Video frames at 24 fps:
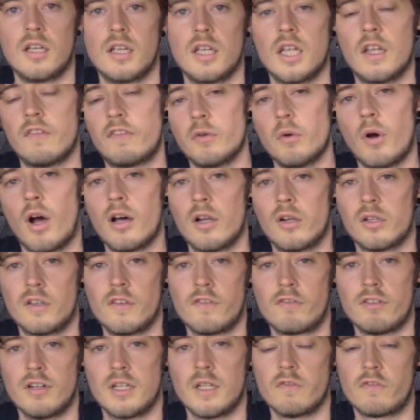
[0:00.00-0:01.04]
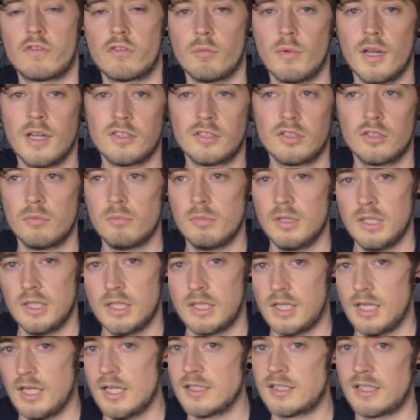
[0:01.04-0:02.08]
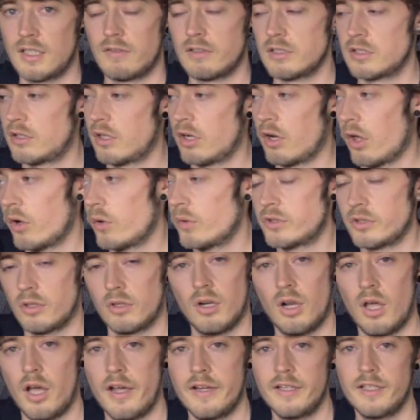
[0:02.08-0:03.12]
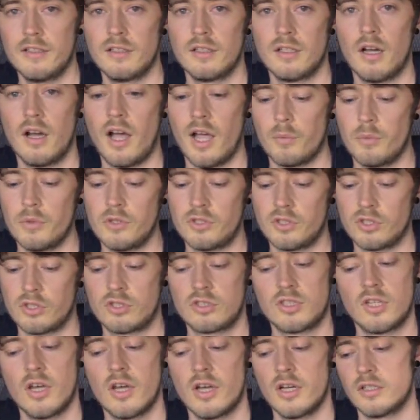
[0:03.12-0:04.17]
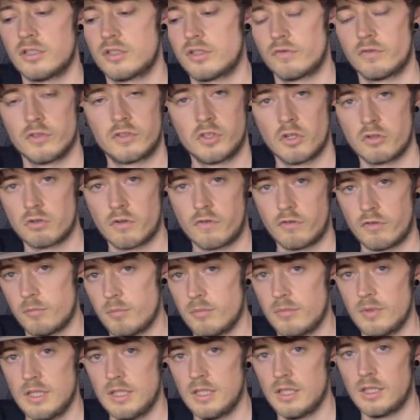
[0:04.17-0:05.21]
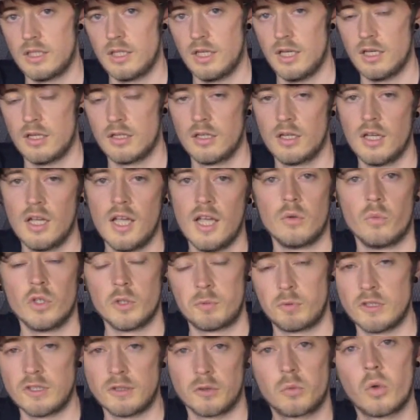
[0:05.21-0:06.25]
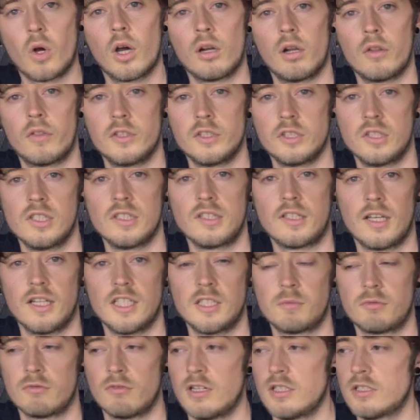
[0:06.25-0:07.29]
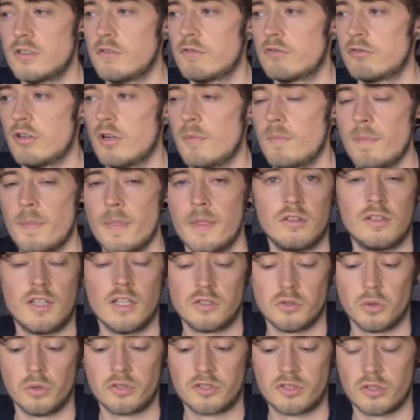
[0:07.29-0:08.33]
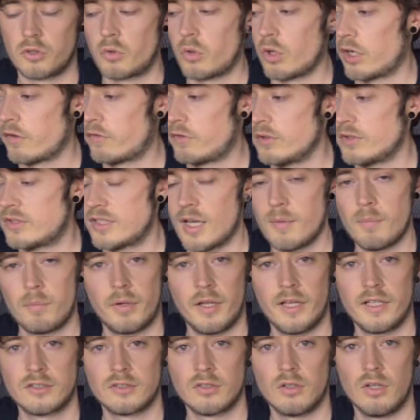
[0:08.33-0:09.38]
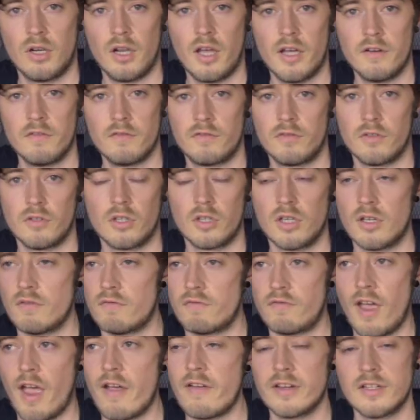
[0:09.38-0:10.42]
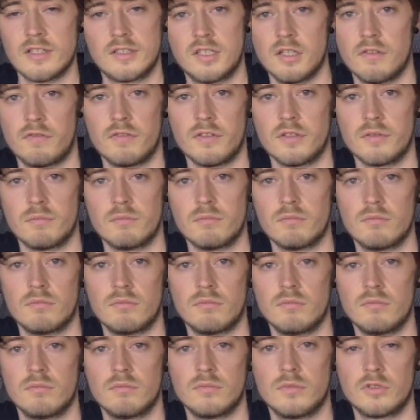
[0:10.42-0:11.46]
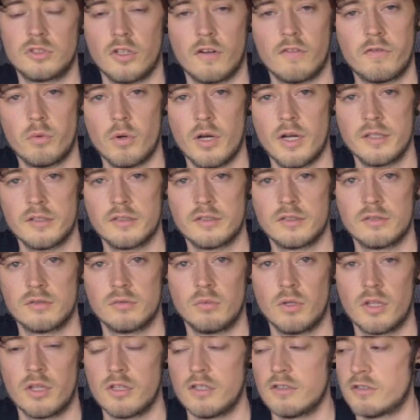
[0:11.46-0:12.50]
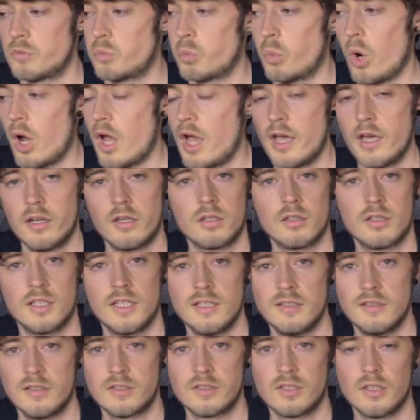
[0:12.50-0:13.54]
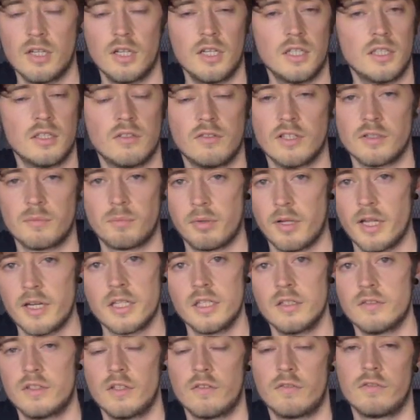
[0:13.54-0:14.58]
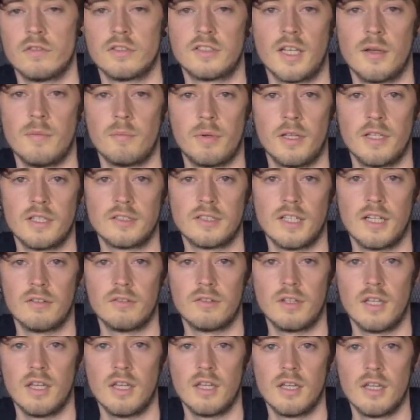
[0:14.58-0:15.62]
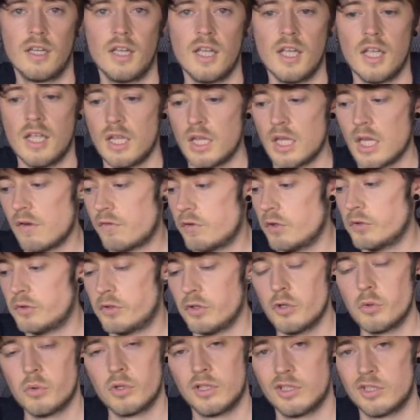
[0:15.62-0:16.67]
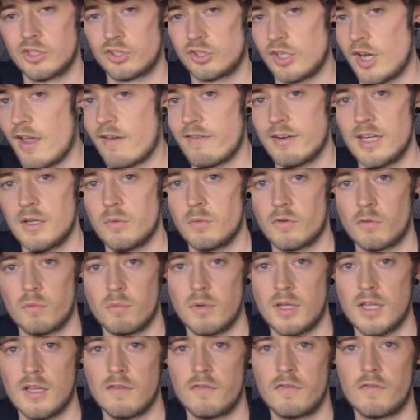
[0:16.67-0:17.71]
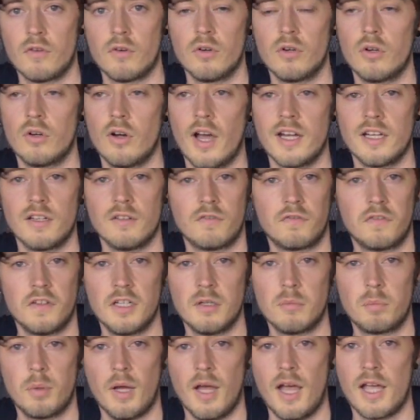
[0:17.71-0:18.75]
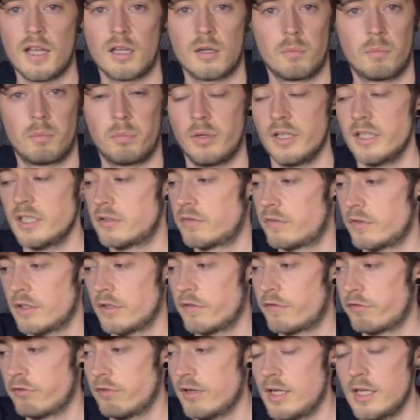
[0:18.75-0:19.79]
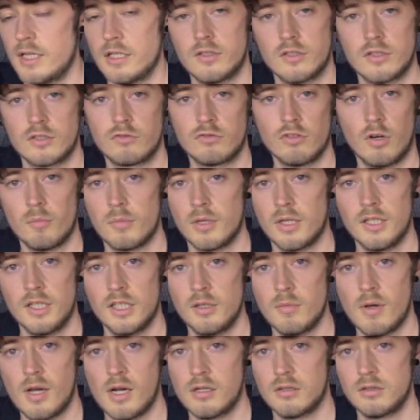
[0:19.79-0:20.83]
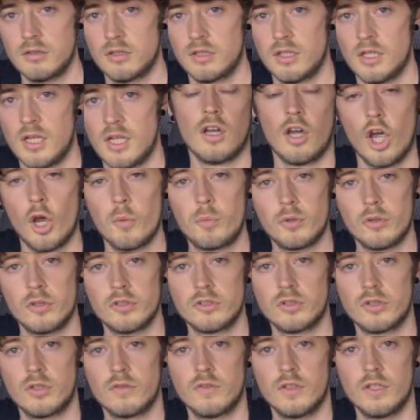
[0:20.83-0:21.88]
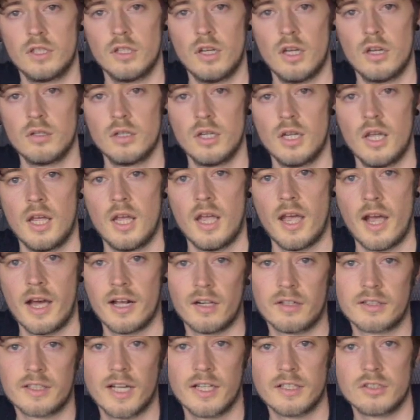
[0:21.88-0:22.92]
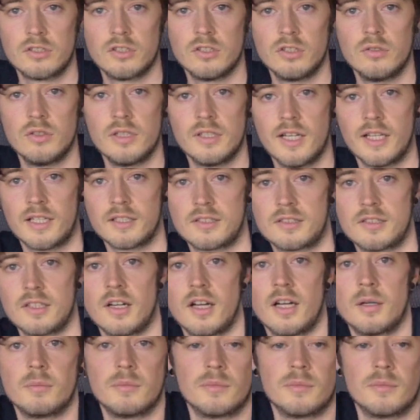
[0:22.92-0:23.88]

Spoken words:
If you are looking for any information on media kits, there is loads online. I would just search photographer media kit, which brings up quite a lot of things you can gain inspiration from. There's also quite a few templates online for various different softwares, whether it's Word, InDesign. There's plenty of different templates out there. If you do want to share any with me for any feedback, please feel free. Just drop me an email. Hope you enjoyed the video, and I'll catch you next time.